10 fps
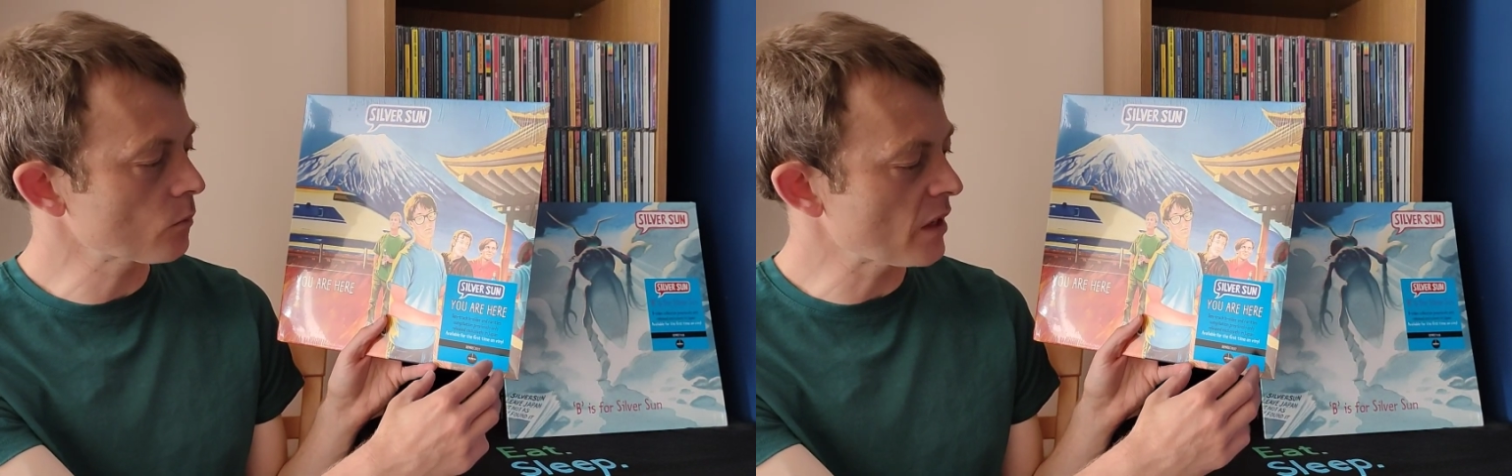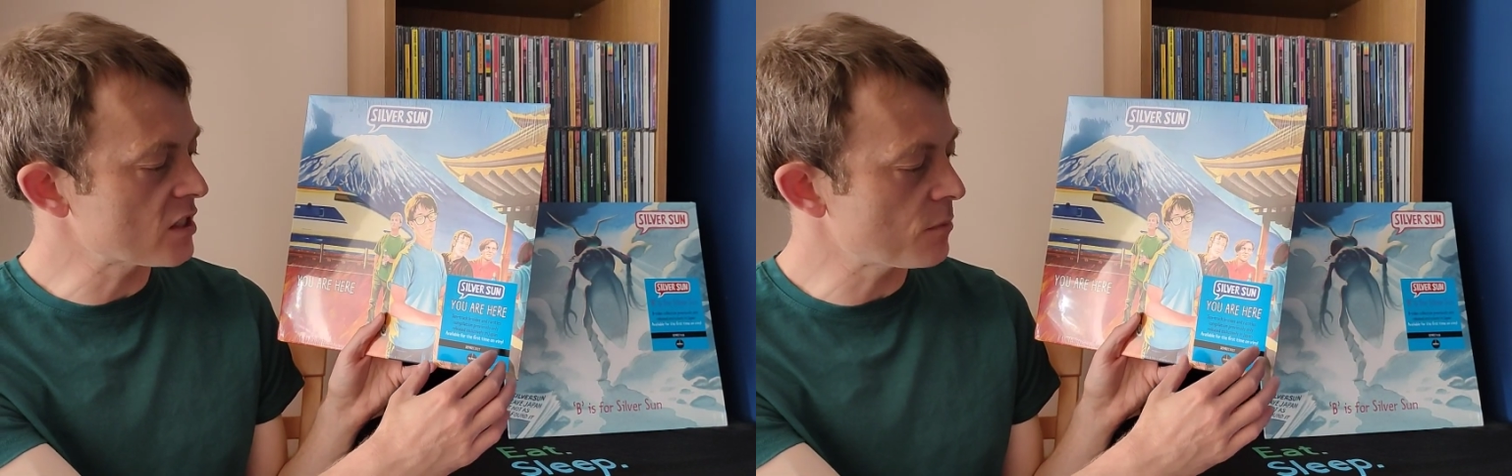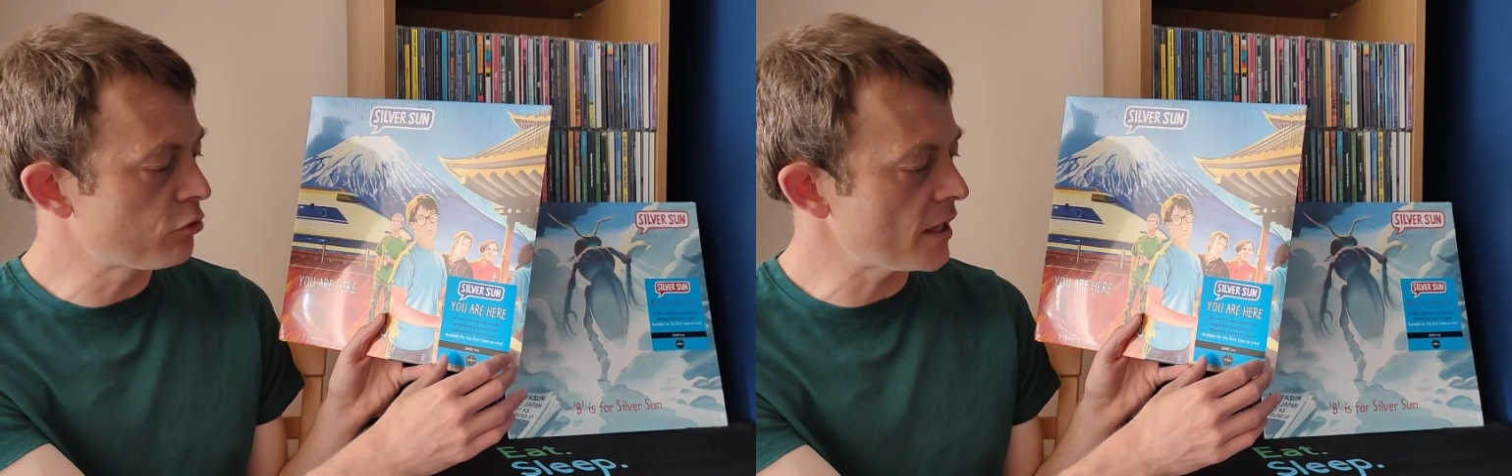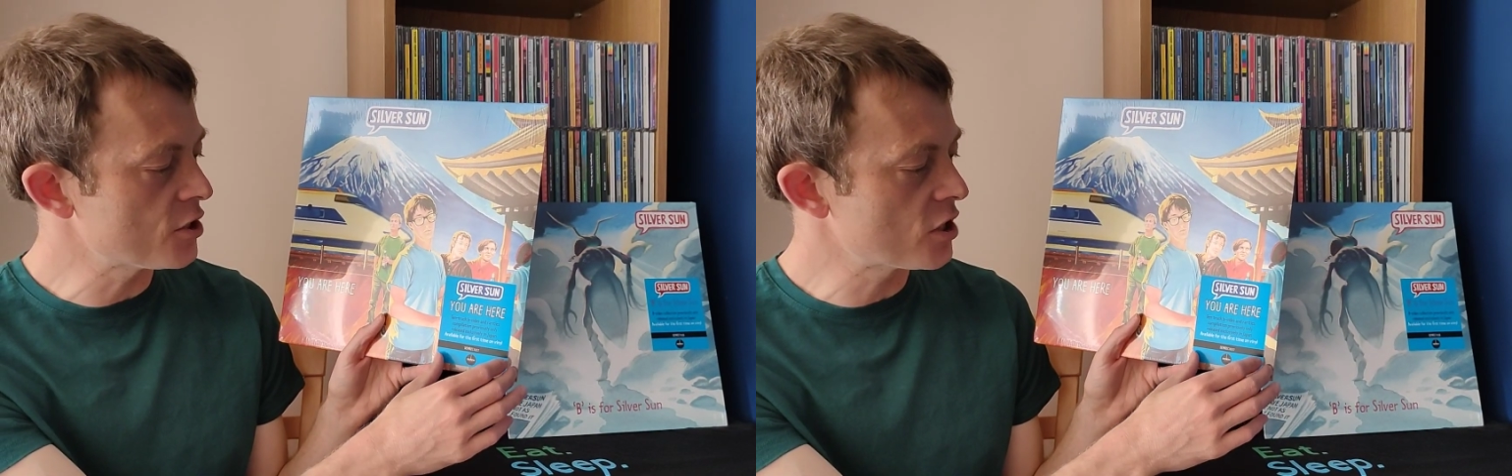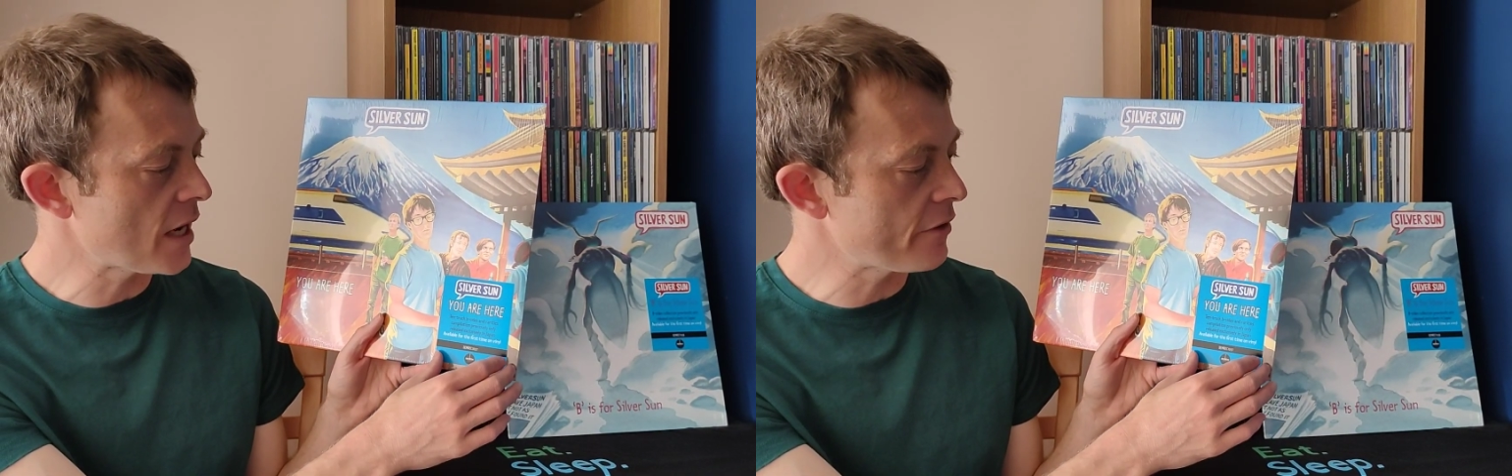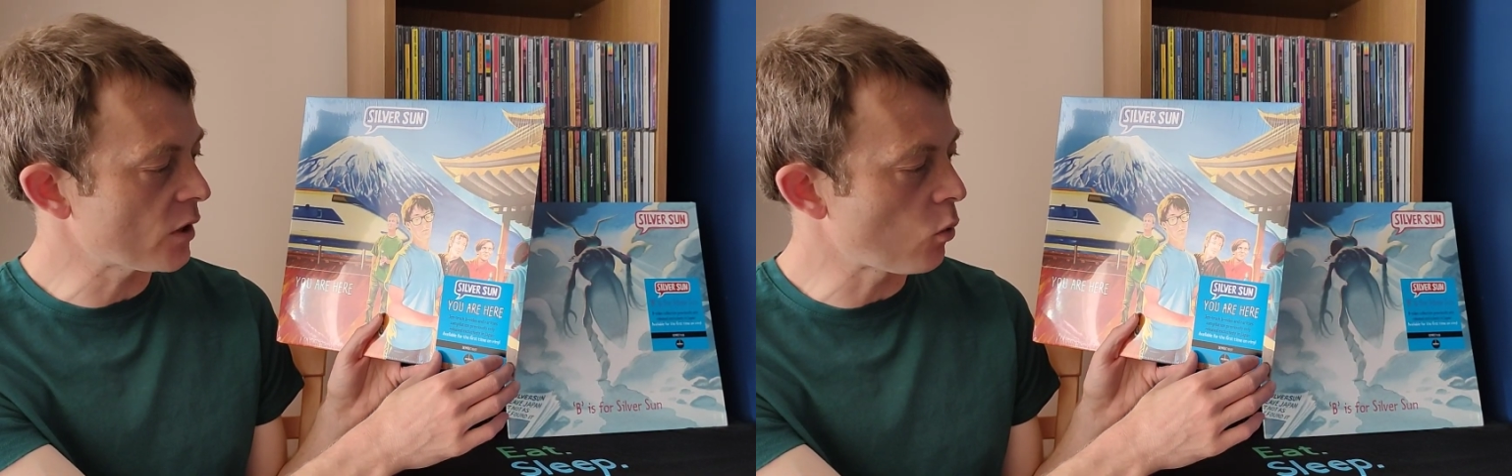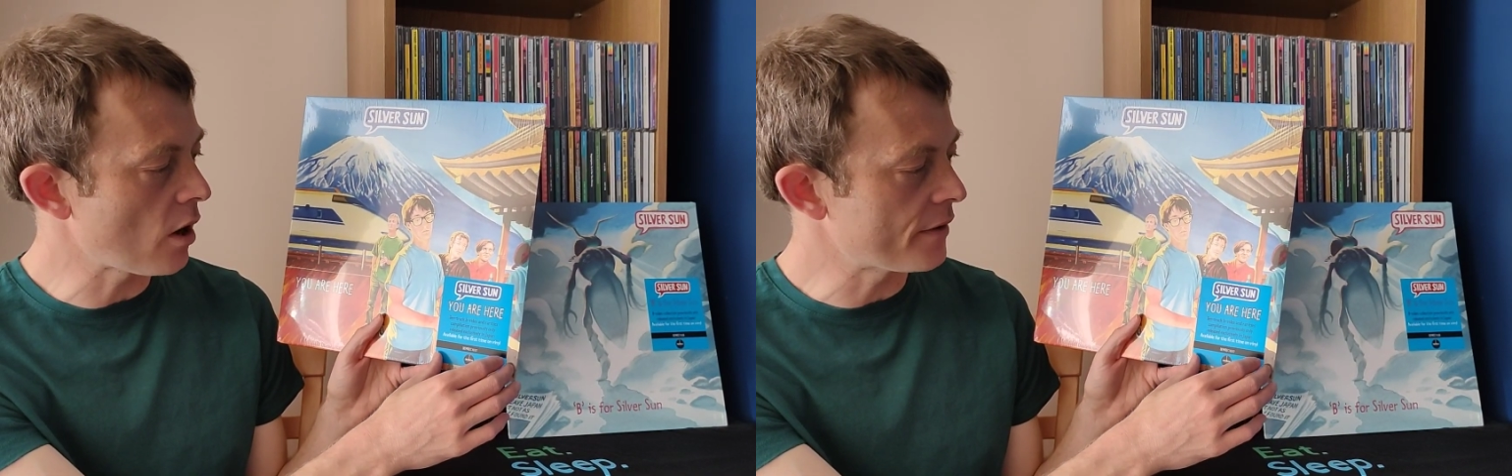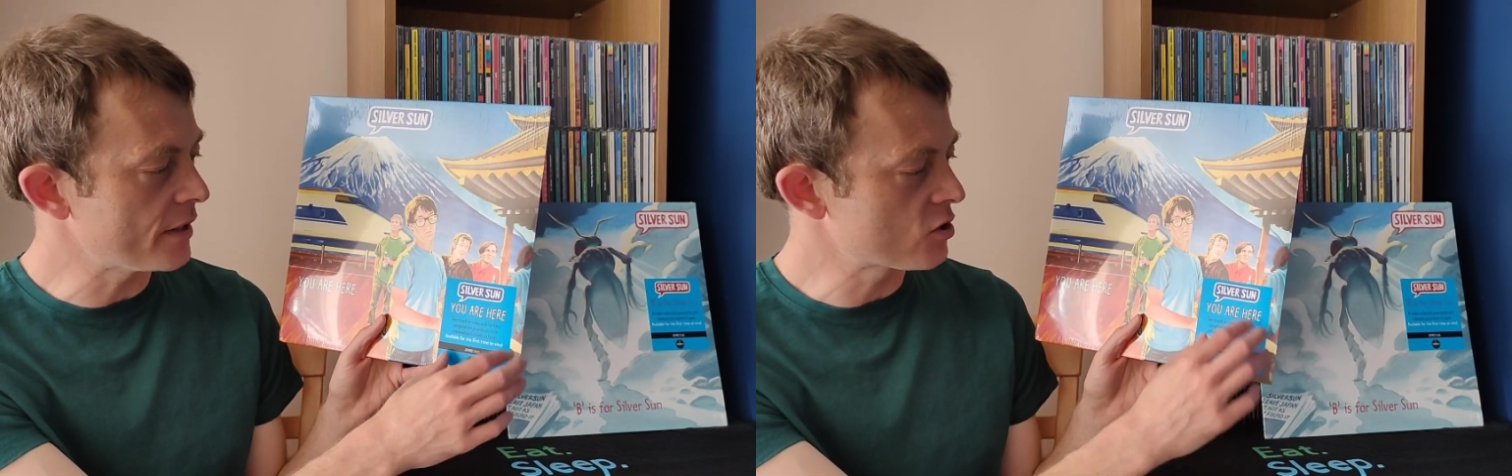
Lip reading: it's a pretty generic one,